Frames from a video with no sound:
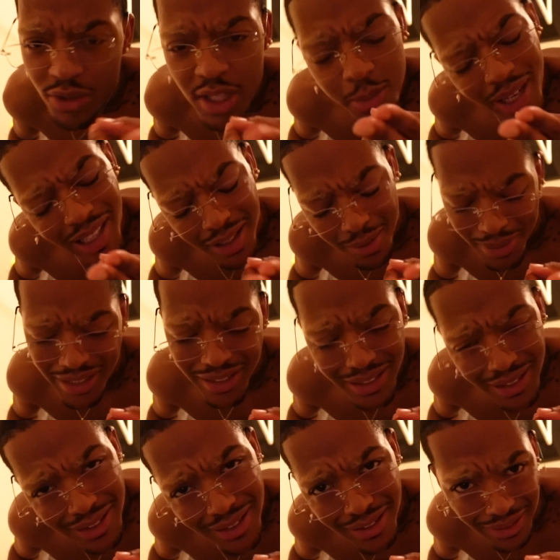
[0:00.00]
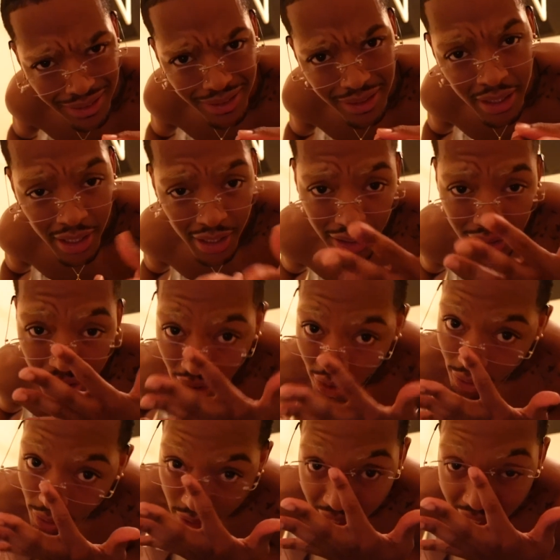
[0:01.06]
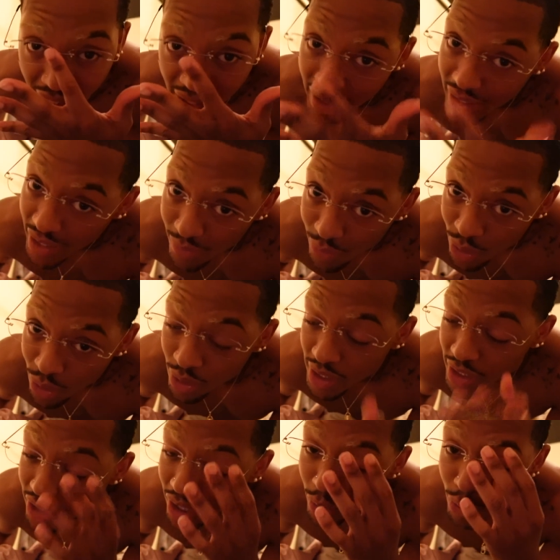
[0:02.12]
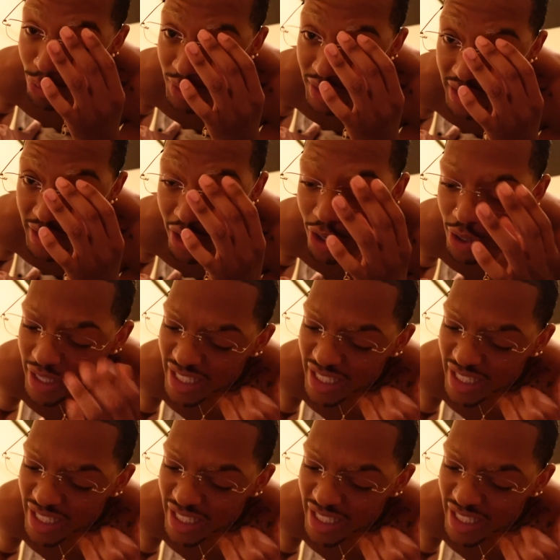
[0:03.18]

respecting my sister. So can't record it. Y'all won't see her